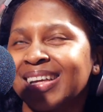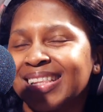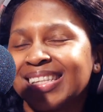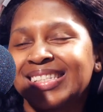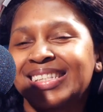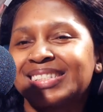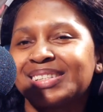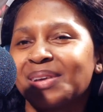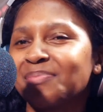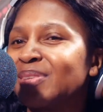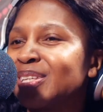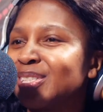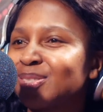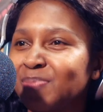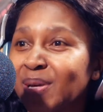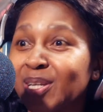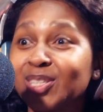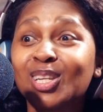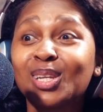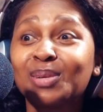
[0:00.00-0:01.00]
this is something
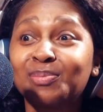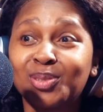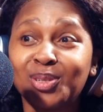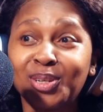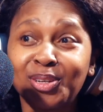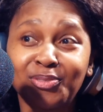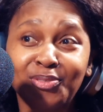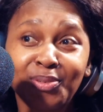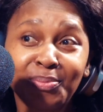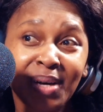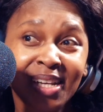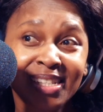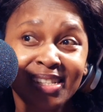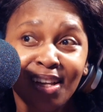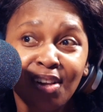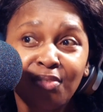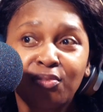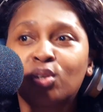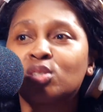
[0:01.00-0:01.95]
special I'm doing for myself.